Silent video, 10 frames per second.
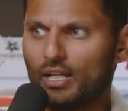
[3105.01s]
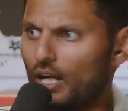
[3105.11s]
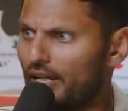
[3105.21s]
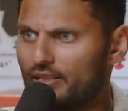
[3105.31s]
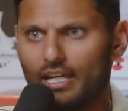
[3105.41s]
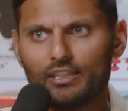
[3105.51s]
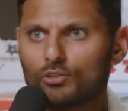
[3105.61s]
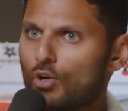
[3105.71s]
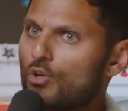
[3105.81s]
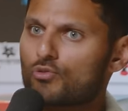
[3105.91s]
Like, I get the
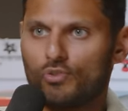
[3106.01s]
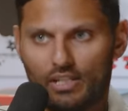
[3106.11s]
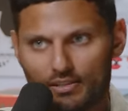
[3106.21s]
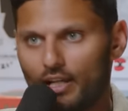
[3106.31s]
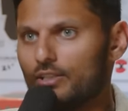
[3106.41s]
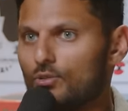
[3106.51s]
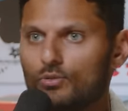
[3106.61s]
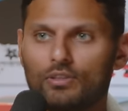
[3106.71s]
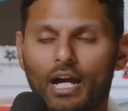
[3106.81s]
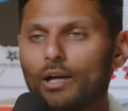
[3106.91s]
groceries, I
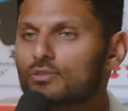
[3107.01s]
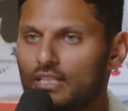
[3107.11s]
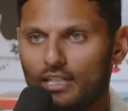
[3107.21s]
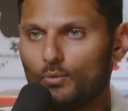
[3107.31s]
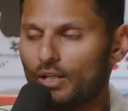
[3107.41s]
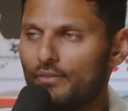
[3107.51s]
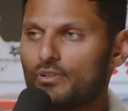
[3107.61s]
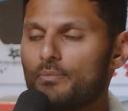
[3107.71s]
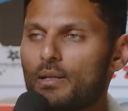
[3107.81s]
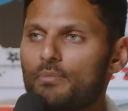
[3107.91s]
do the house cleaning, whatever
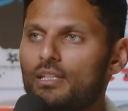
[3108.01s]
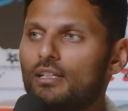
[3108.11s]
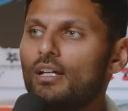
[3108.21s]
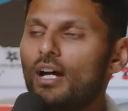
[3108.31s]
it may be.